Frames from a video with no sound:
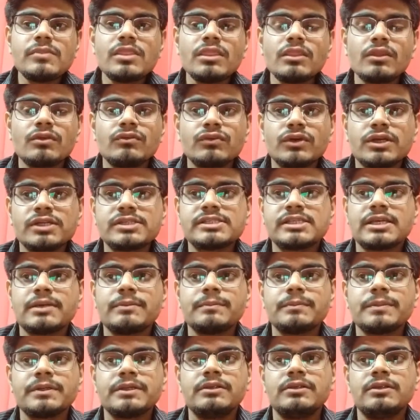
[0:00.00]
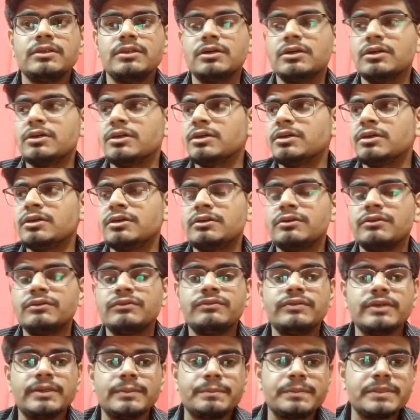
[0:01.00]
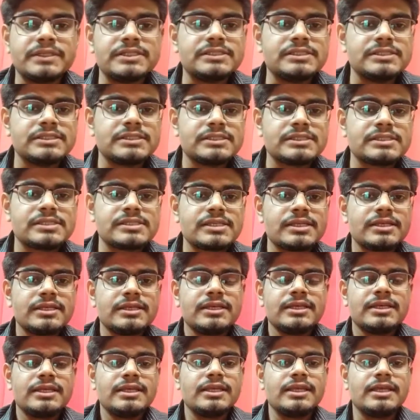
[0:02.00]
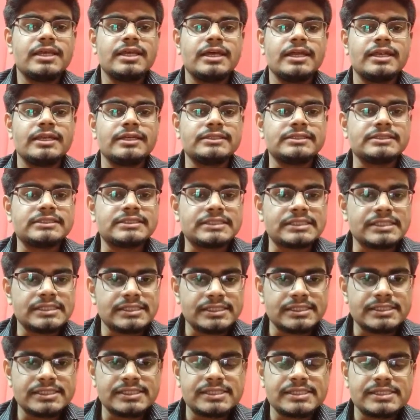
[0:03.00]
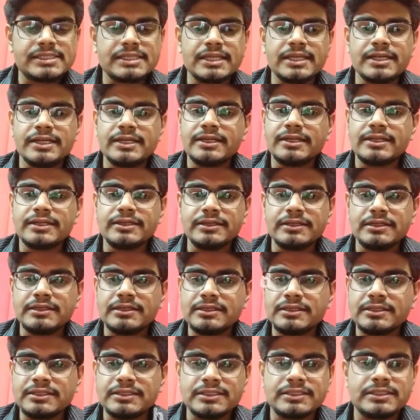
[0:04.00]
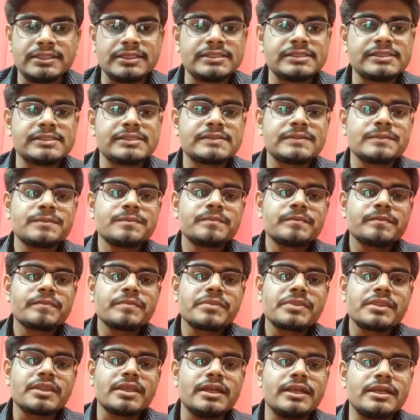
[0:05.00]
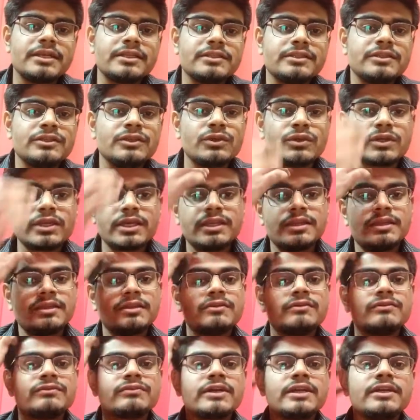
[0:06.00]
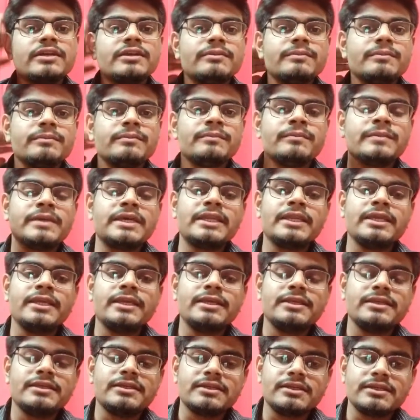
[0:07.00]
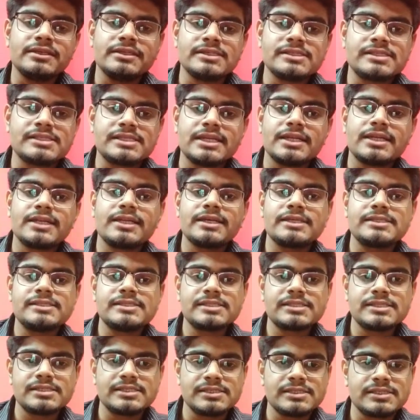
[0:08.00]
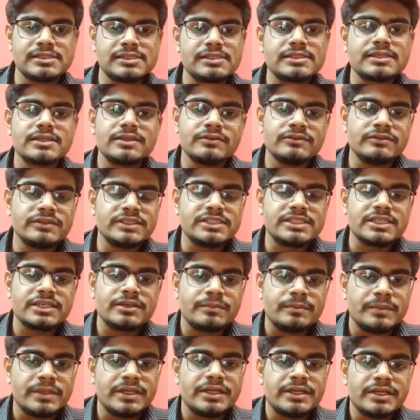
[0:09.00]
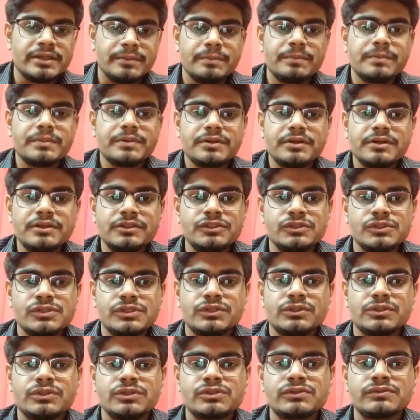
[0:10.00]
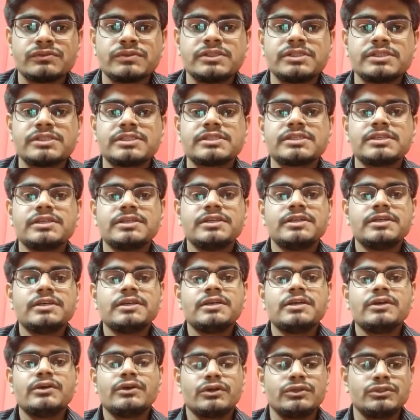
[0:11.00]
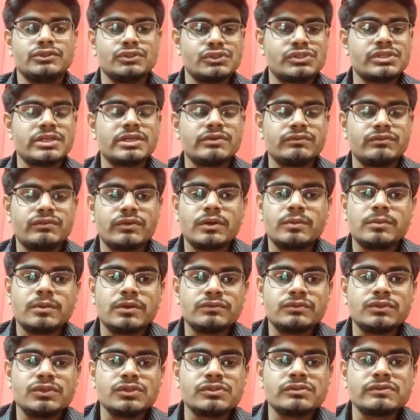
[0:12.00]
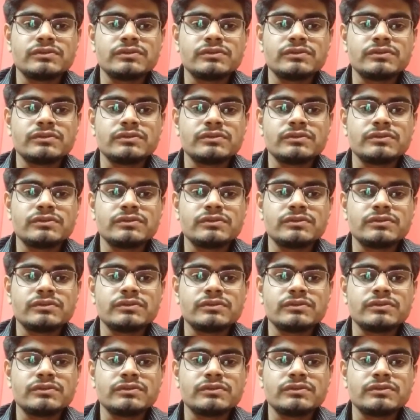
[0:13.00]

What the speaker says: For example, weapons and drugs and other things, and you can find many sentences which are made up using those words or using a form of those